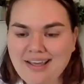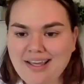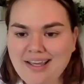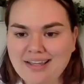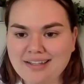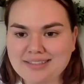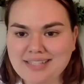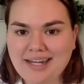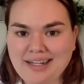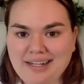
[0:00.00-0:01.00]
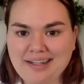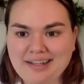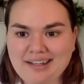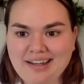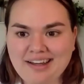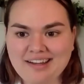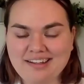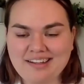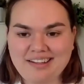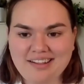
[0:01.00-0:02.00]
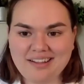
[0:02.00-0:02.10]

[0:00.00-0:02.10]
And I'm